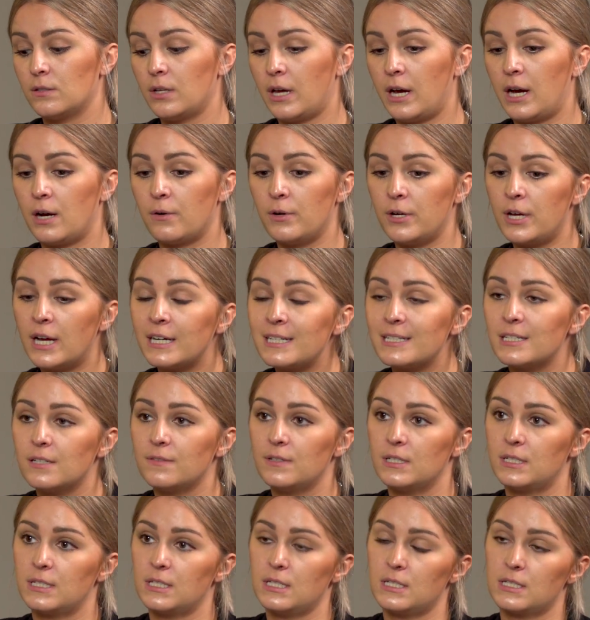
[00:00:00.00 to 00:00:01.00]
our
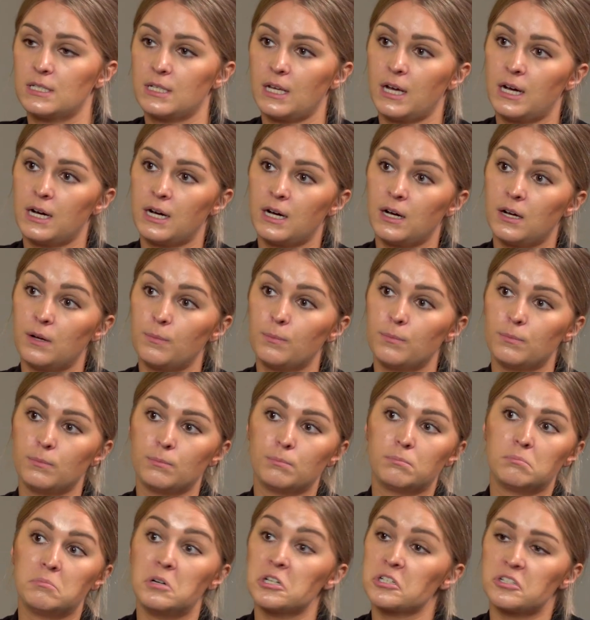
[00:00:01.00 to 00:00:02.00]
activities
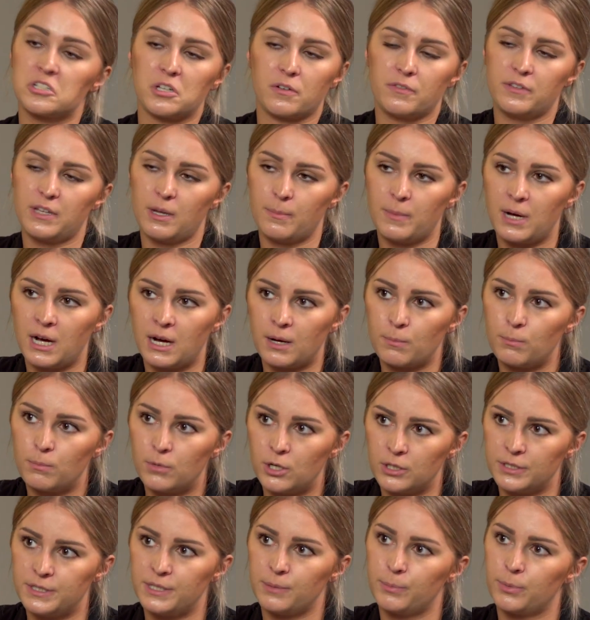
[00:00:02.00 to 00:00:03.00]
most of them are
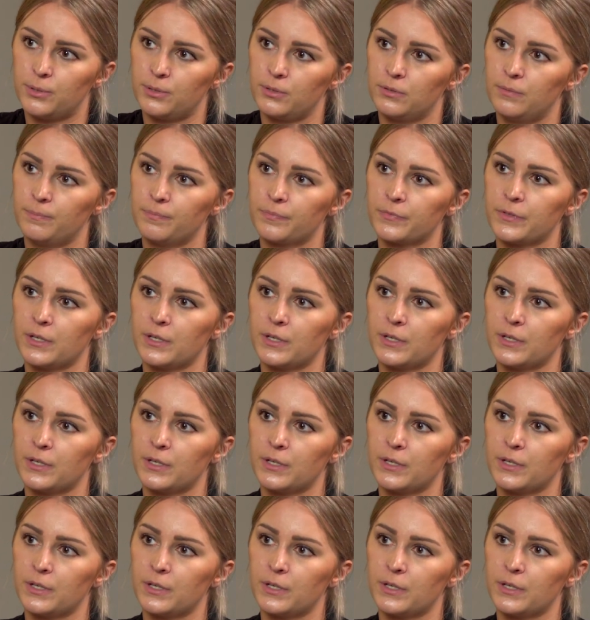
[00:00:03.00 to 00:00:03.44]
multiple.